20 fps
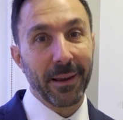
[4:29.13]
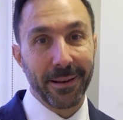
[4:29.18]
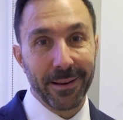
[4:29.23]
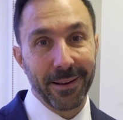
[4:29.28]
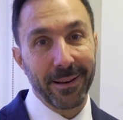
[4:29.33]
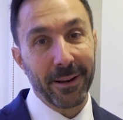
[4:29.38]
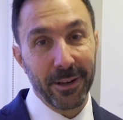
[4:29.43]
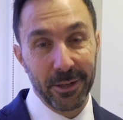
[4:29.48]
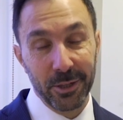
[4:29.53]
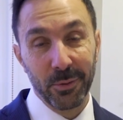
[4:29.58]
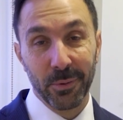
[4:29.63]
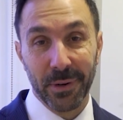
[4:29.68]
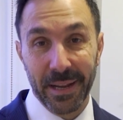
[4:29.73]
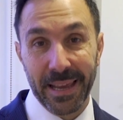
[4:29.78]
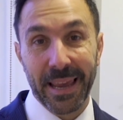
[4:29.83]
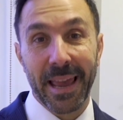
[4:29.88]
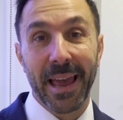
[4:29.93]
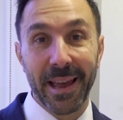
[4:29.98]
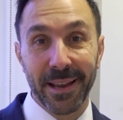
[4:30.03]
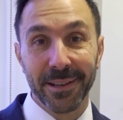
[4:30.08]
I got to do what
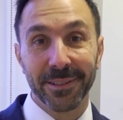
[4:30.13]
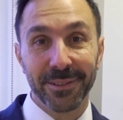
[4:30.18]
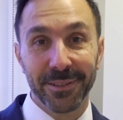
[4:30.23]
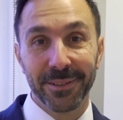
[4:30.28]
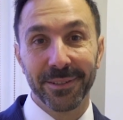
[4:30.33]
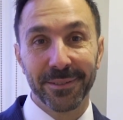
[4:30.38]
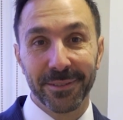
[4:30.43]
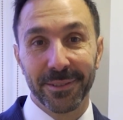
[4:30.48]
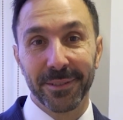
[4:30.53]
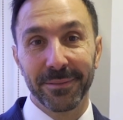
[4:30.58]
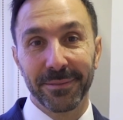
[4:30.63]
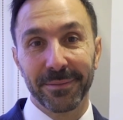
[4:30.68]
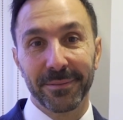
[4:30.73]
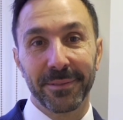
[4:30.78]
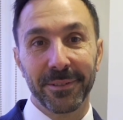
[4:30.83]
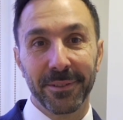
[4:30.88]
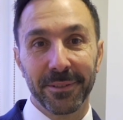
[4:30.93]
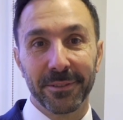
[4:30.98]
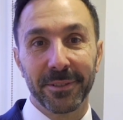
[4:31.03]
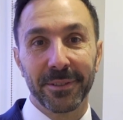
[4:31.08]
I can
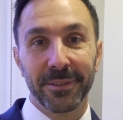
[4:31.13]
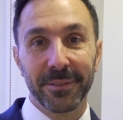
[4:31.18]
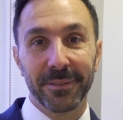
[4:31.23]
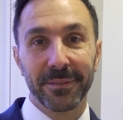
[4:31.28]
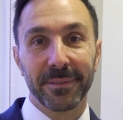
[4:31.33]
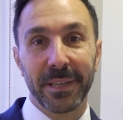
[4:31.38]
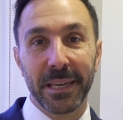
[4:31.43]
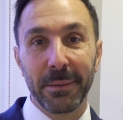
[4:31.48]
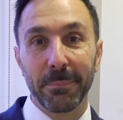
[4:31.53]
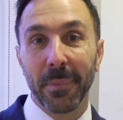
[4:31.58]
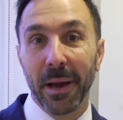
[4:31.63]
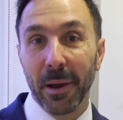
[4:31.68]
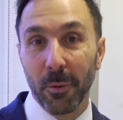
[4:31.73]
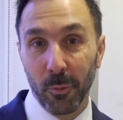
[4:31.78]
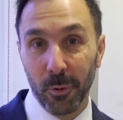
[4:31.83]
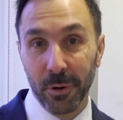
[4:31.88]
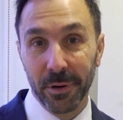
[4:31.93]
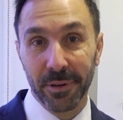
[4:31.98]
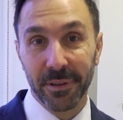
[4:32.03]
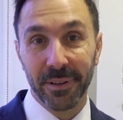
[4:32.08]
to keep my
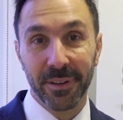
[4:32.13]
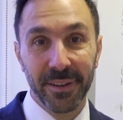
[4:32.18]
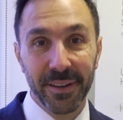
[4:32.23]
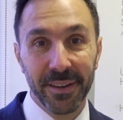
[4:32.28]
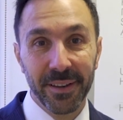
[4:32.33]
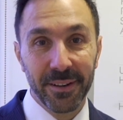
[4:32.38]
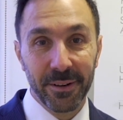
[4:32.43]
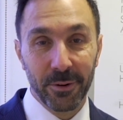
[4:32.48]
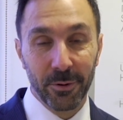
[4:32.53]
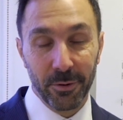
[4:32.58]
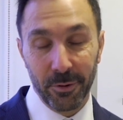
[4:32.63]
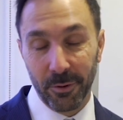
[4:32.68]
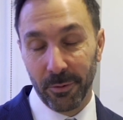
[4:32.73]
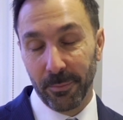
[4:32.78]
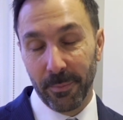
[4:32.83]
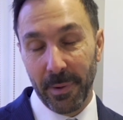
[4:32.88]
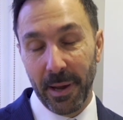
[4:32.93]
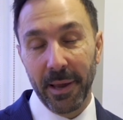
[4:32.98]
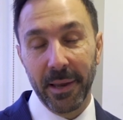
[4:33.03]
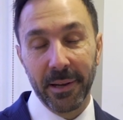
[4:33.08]
word
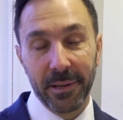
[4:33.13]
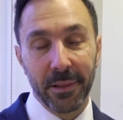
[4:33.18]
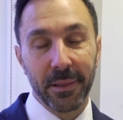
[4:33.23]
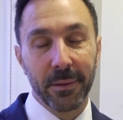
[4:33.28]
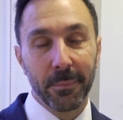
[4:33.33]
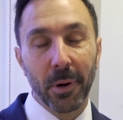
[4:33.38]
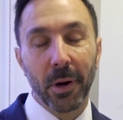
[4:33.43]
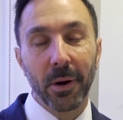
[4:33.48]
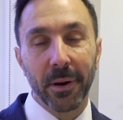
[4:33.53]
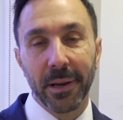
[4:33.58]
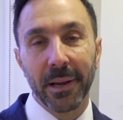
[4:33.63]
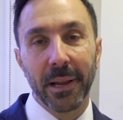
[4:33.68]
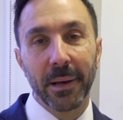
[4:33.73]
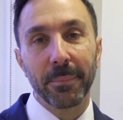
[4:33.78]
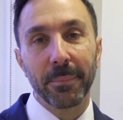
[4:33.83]
or my end of the bargain